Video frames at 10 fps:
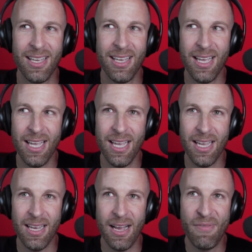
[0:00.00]

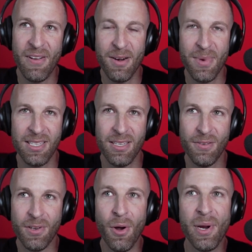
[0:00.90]
And I found myself
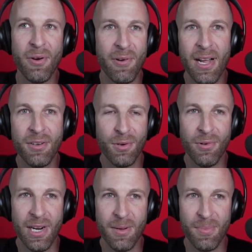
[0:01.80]
going around to
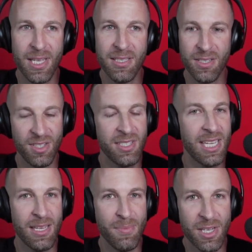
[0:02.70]
random places, just
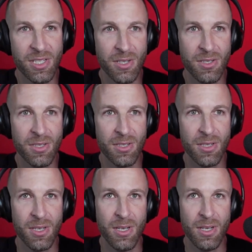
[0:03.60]
taking pictures.
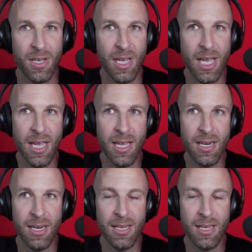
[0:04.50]
And